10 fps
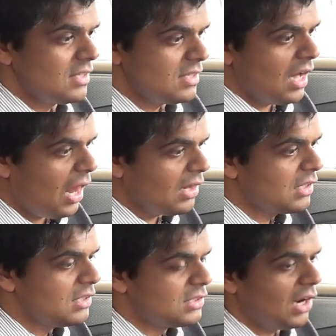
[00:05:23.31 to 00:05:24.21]
The
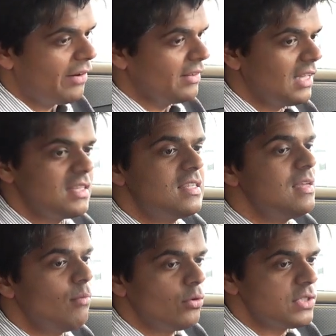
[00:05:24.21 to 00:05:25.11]
Alcantara. That's
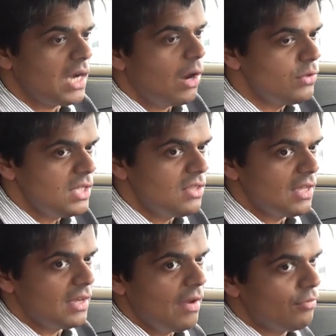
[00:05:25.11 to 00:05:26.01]
the most Audi
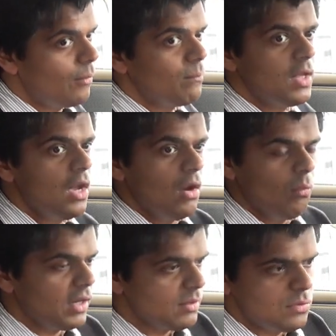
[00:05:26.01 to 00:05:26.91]
thing ever.
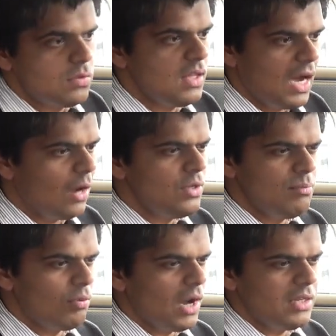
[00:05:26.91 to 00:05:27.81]
When it comes to the Audi
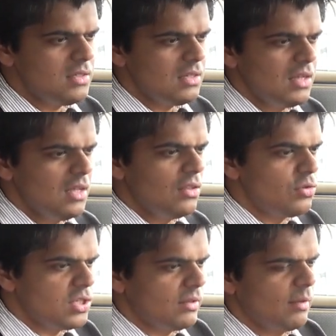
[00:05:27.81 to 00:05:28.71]
brand,
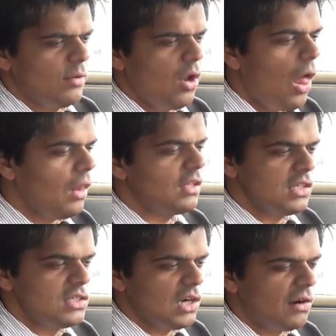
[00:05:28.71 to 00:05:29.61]
there's something about
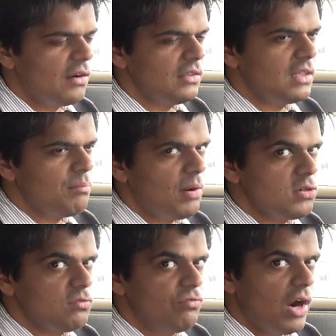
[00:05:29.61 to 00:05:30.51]
Alcantara that
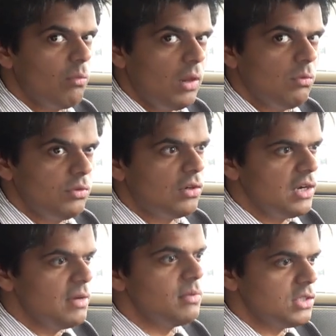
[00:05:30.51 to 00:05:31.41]
pairs very well with their
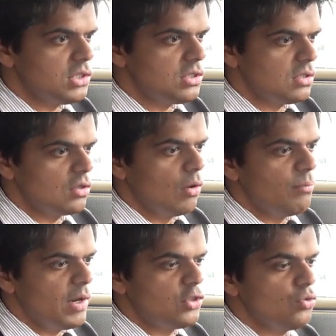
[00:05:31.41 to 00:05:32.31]
image
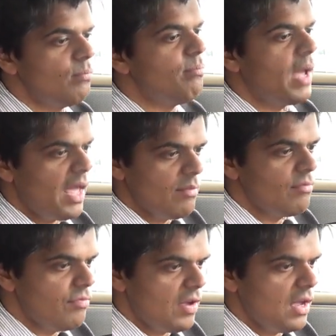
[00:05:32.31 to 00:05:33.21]
compared to
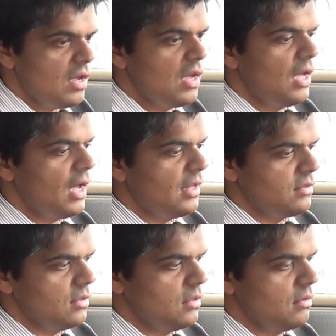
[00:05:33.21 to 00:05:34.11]
BMW and
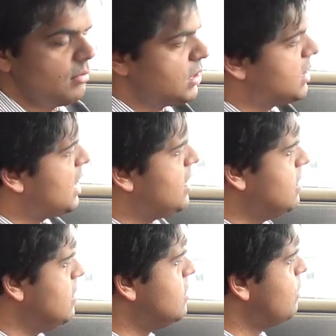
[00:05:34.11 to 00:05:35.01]

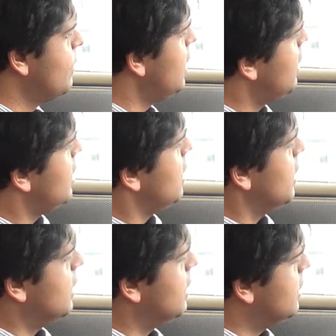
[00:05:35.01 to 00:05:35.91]
Mercedes.
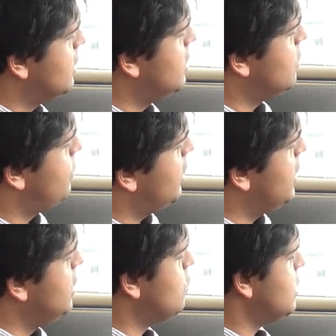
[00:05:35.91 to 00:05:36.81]
This is
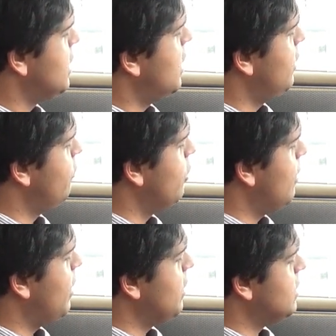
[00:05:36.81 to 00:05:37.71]
very interesting how they've gone
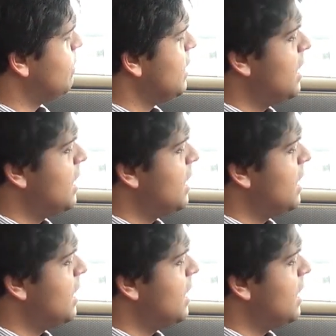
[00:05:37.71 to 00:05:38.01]
about it.